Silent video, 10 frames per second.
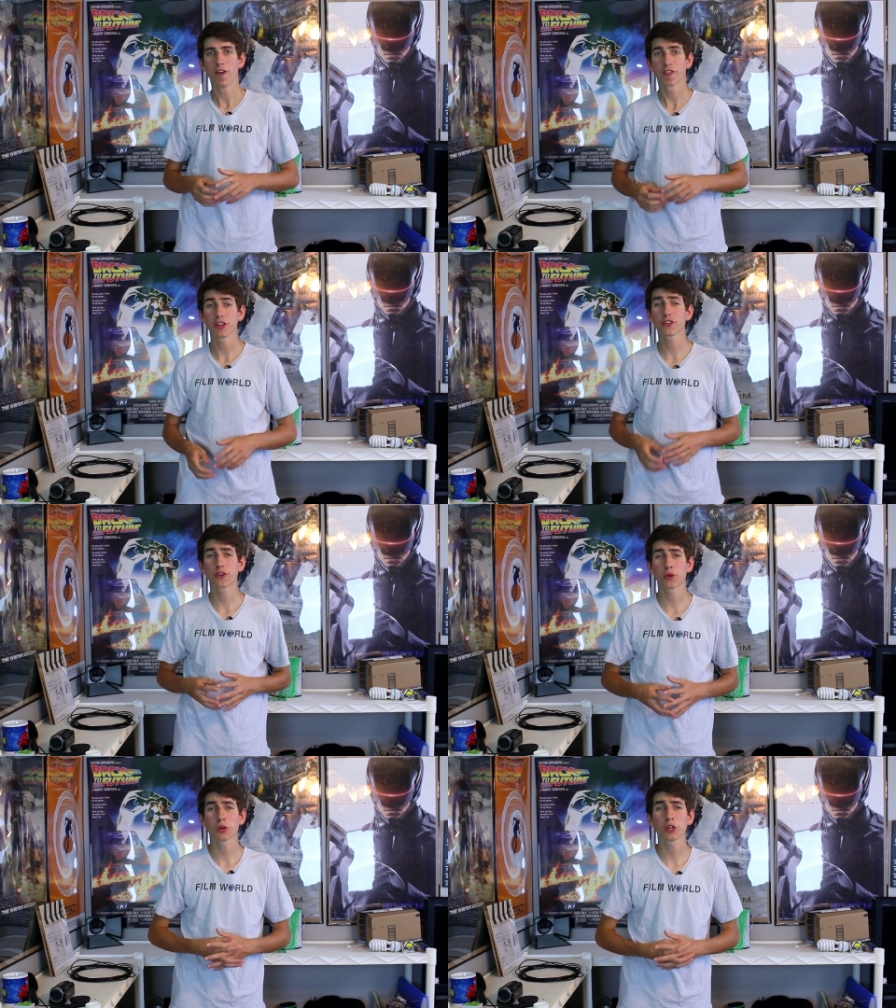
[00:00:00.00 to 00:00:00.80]
For this
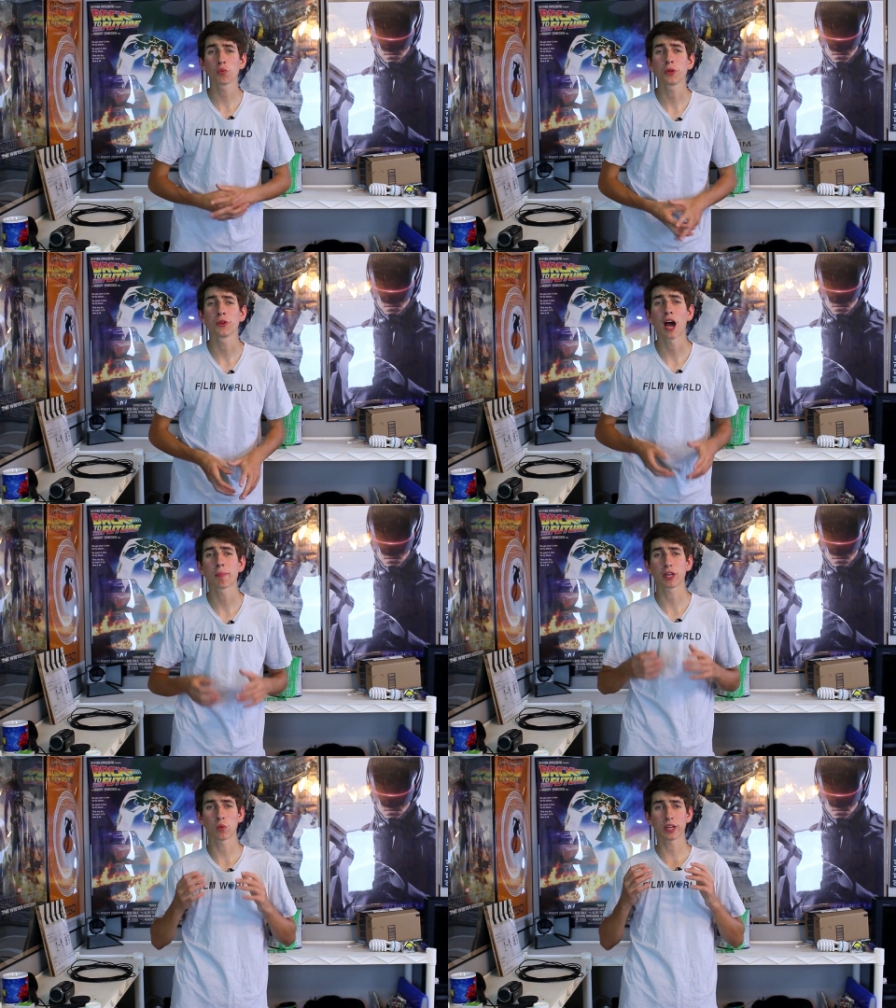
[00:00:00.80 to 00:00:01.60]
tutorial, we will not
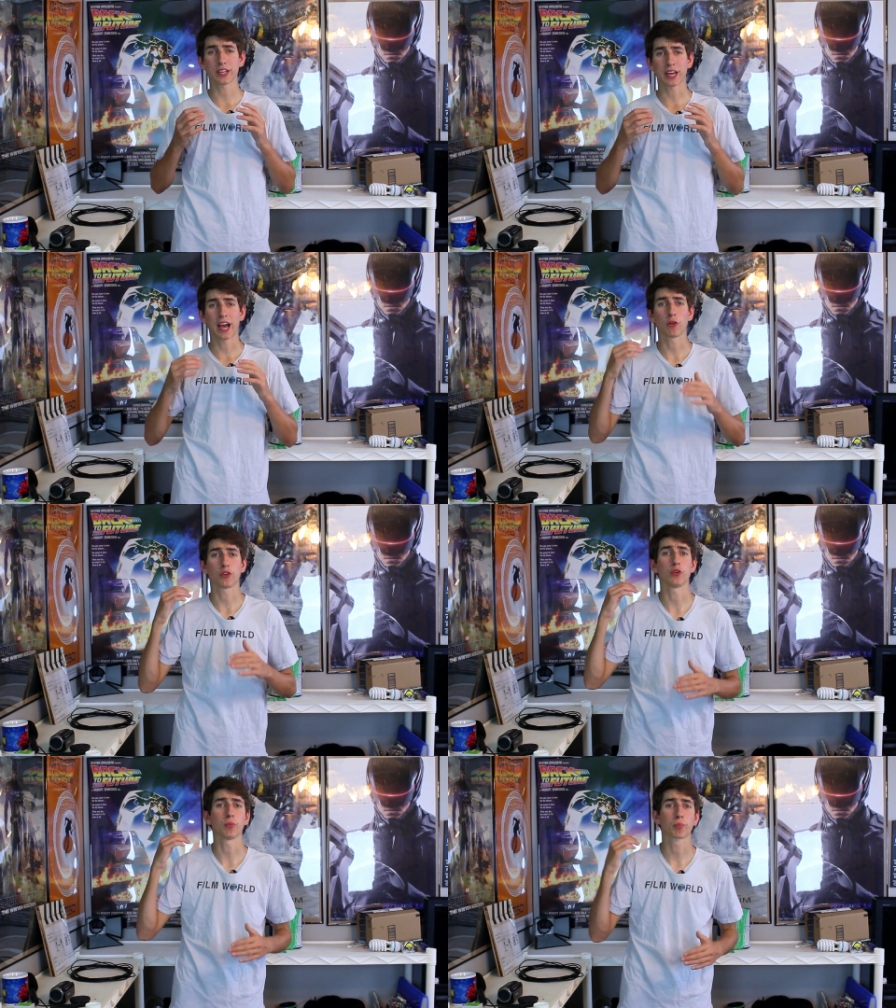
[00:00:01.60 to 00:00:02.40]
be going into how
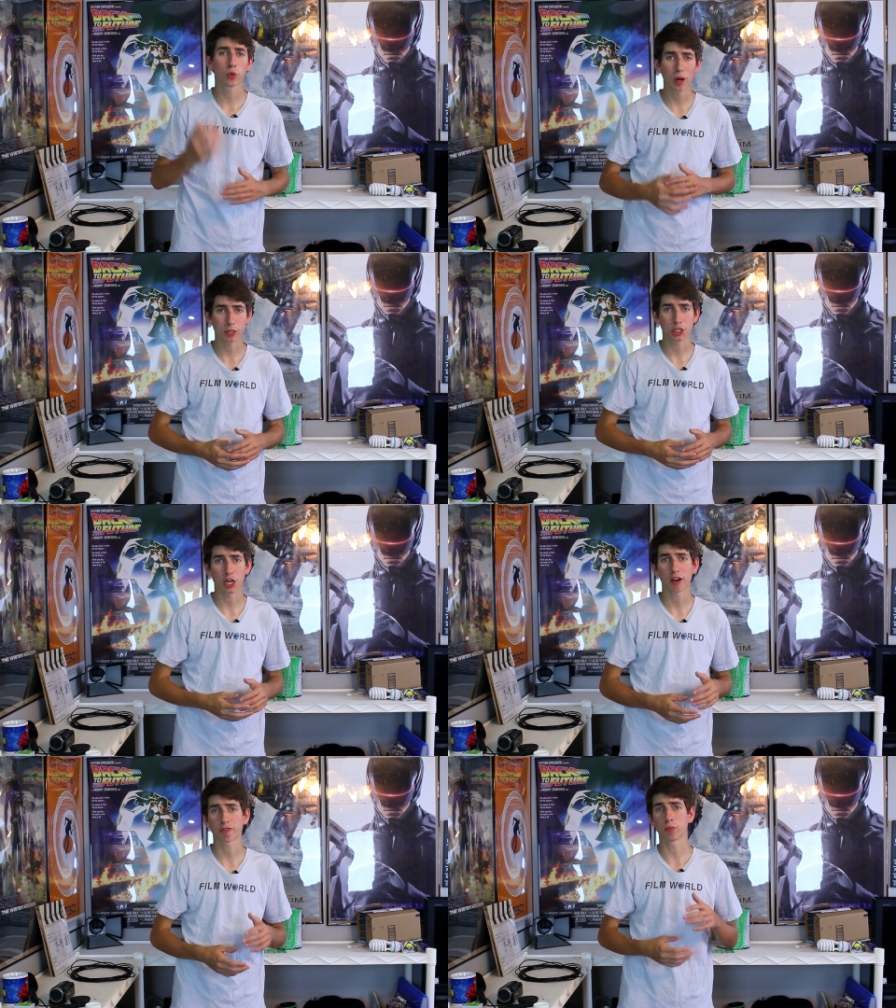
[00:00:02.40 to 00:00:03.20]
to prep a
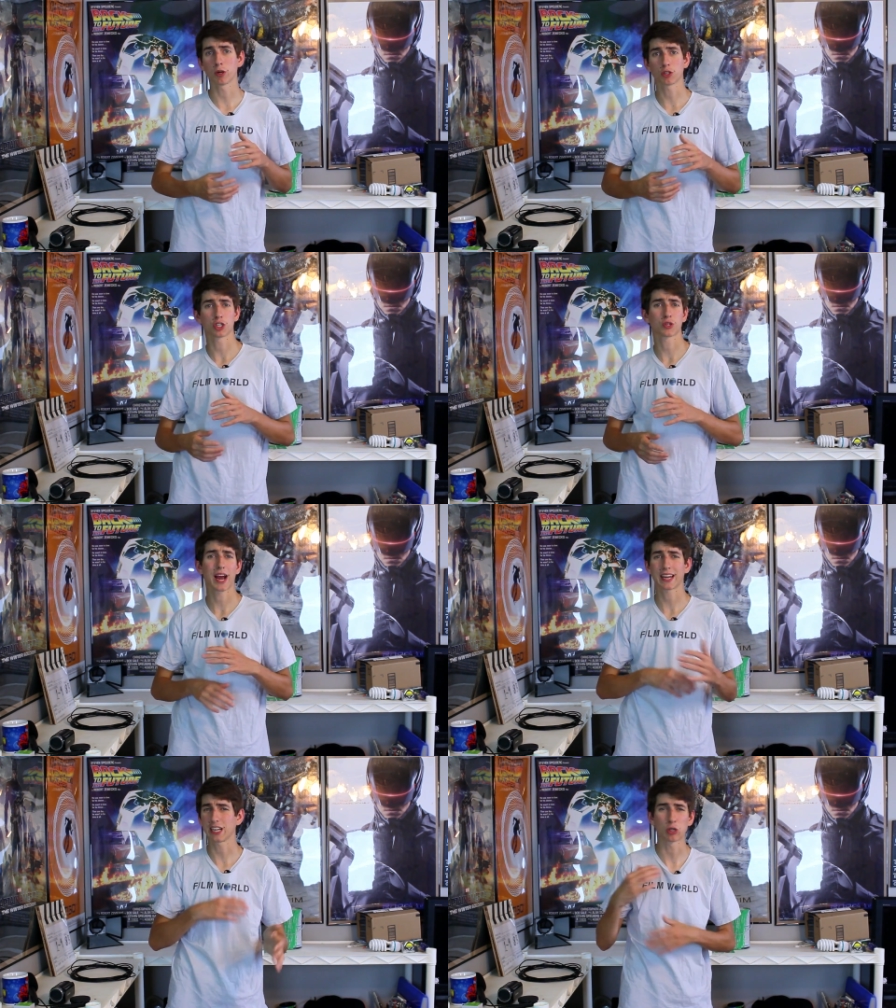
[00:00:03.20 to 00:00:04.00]
shot for motion
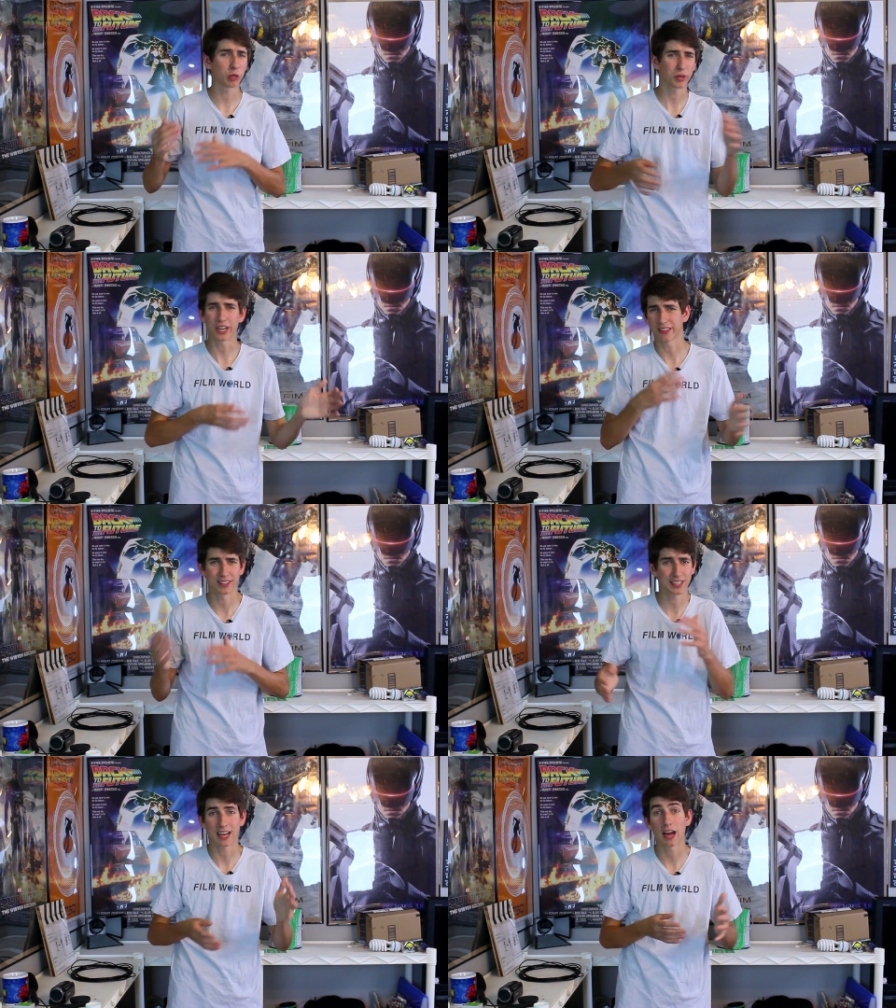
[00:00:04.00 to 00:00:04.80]
tracking or, anything
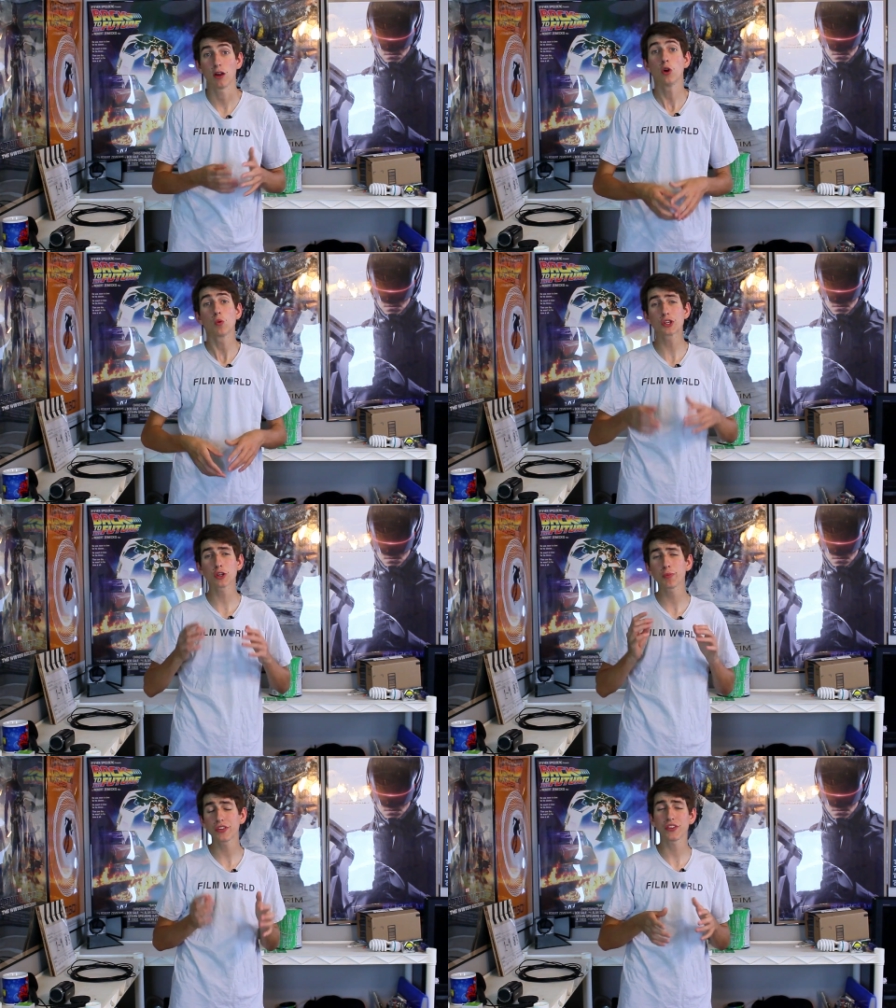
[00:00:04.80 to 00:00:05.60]
like that. We'll
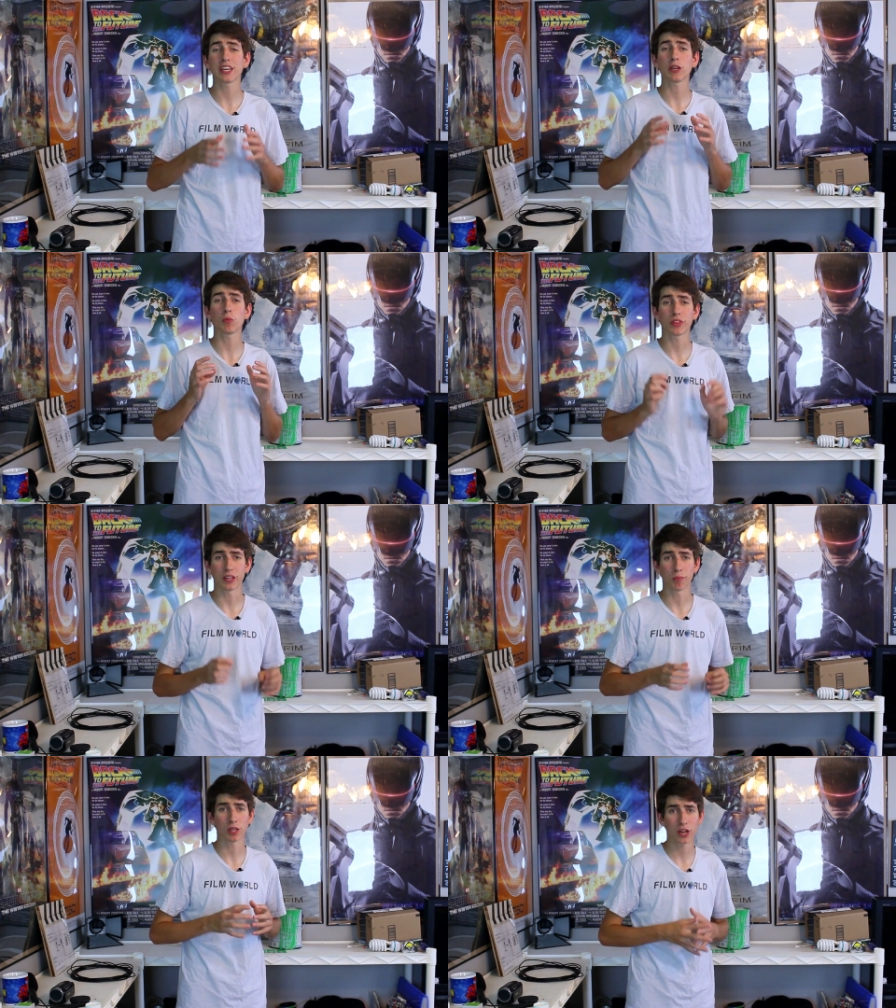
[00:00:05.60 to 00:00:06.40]
just be sticking
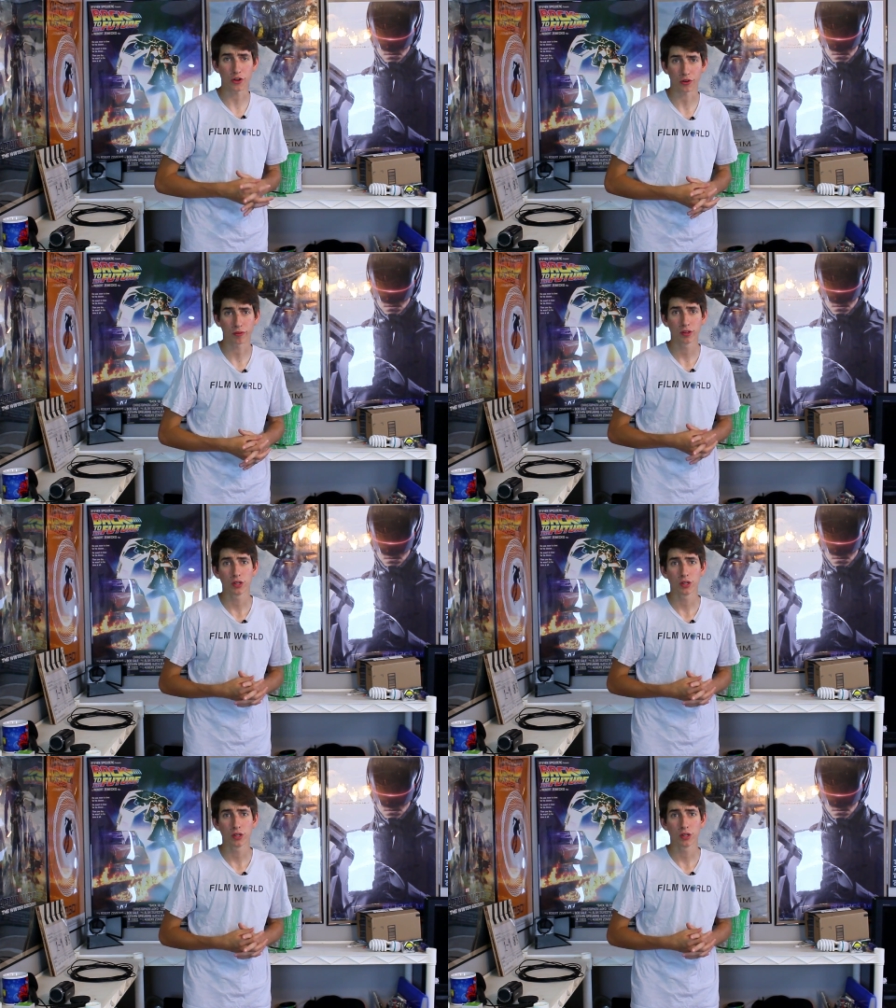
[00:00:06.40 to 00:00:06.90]
within Blender.